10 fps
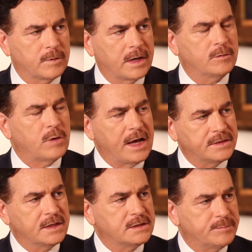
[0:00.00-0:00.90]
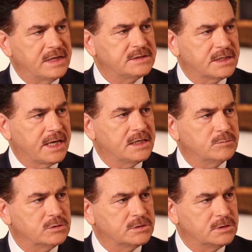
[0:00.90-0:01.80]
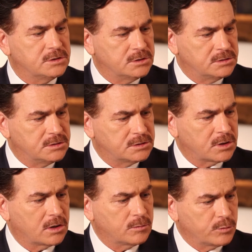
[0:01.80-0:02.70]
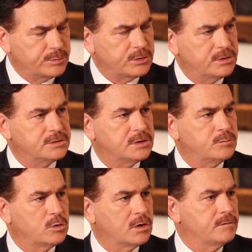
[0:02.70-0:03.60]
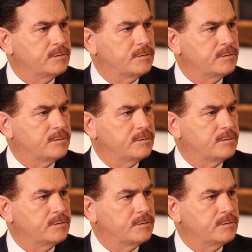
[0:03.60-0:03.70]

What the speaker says: Right. I think domestic animals should start reproducing more